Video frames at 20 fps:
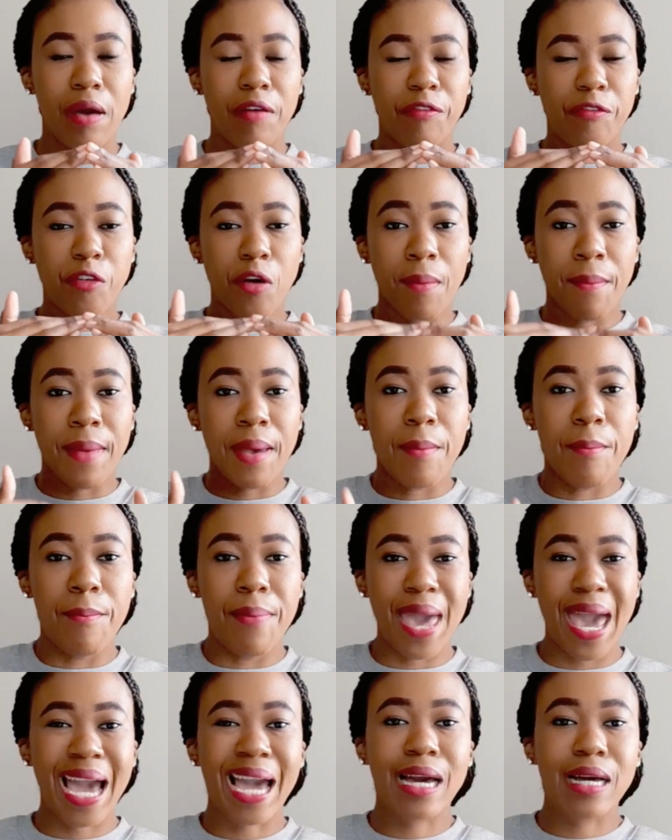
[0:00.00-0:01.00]
From a
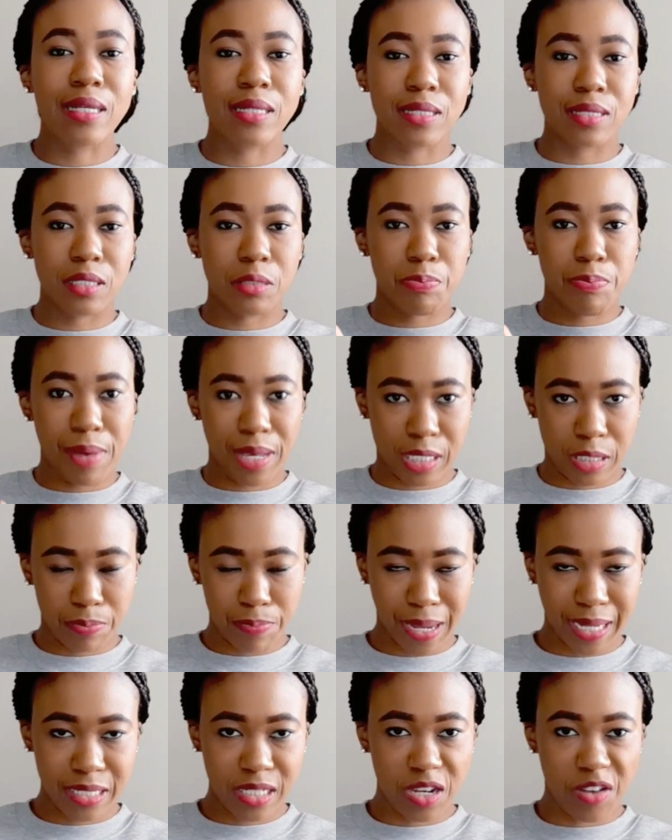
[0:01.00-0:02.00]
bank's
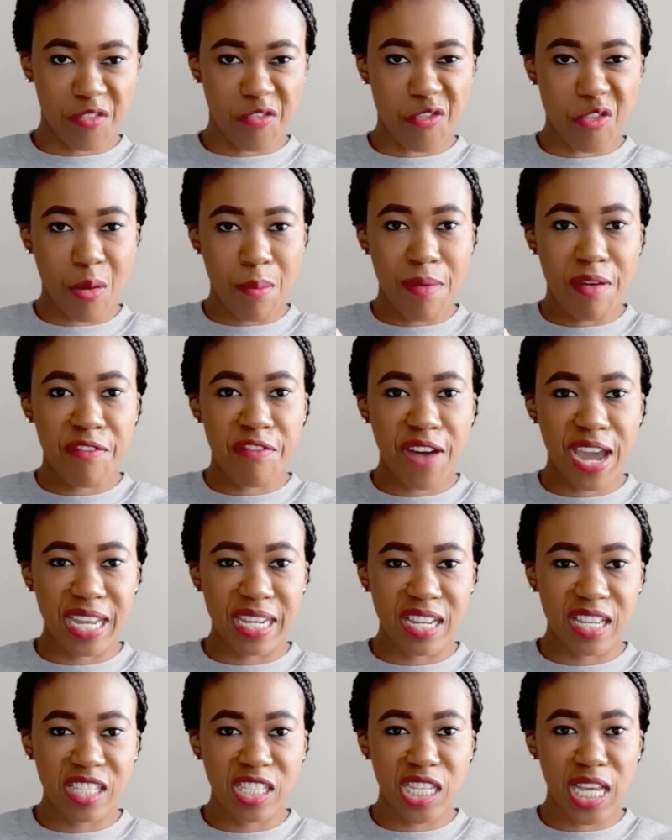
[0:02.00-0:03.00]
perspective, from a
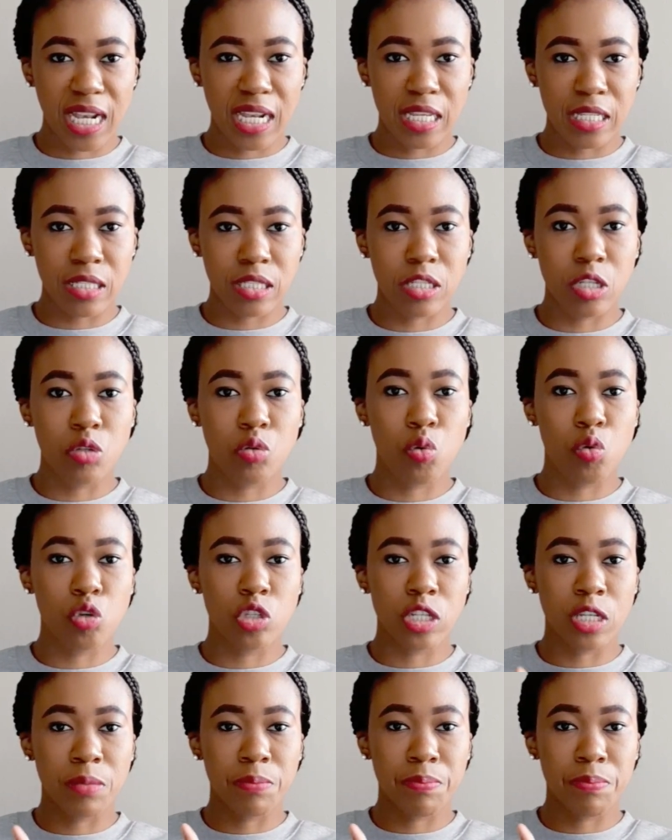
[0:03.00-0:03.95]
financial institution